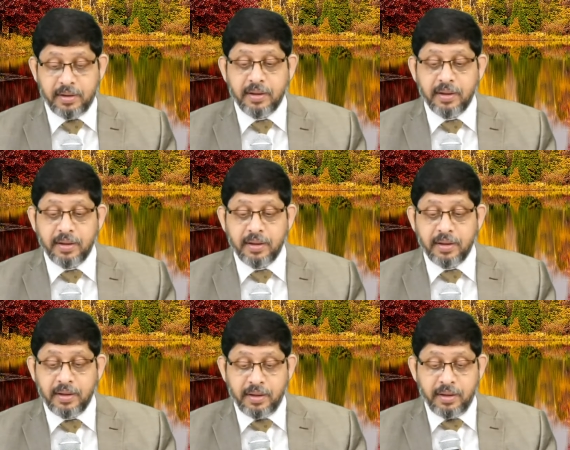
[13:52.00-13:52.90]

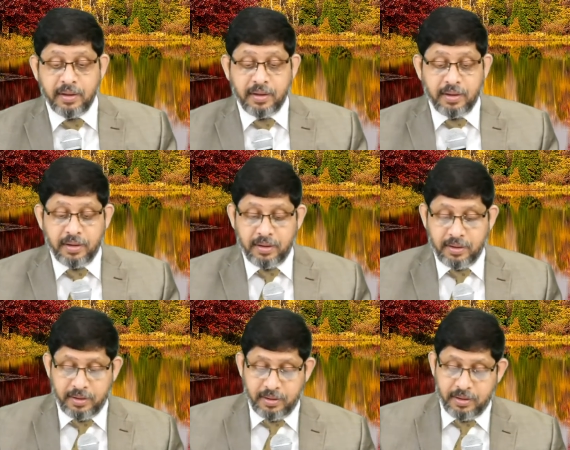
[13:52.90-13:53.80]

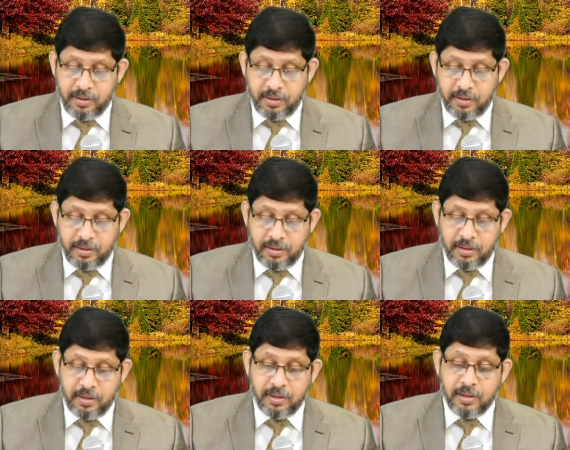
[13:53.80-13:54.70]

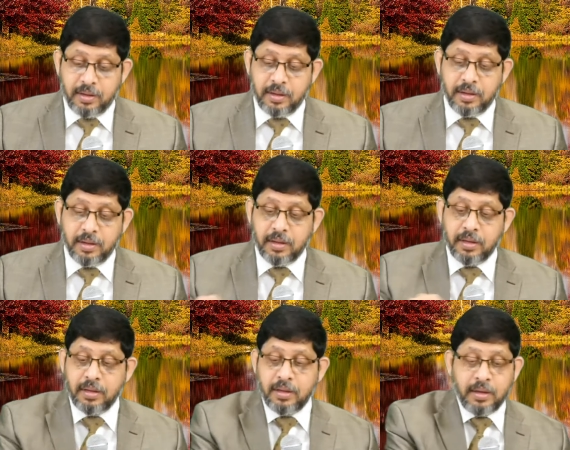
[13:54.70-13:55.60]

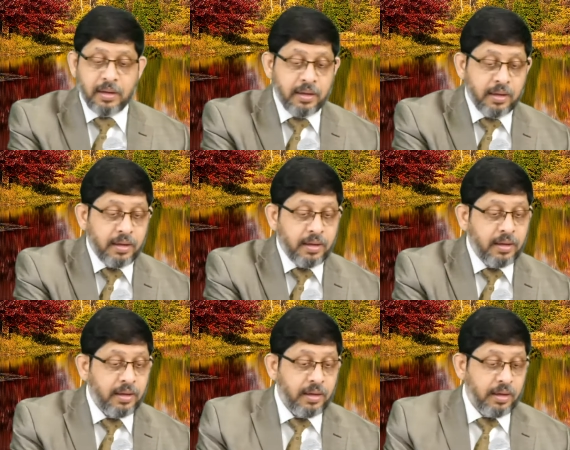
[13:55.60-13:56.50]

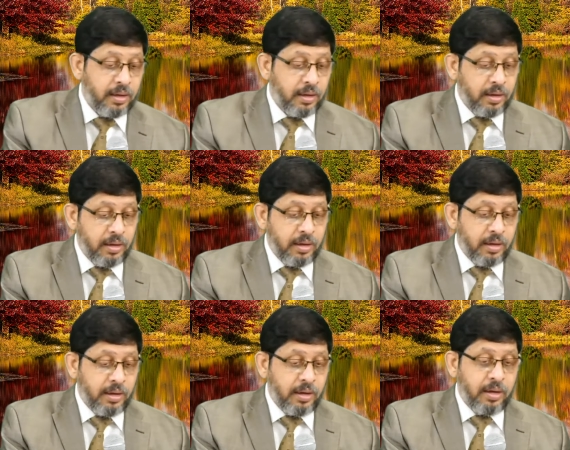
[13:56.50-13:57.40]
(no one is talking)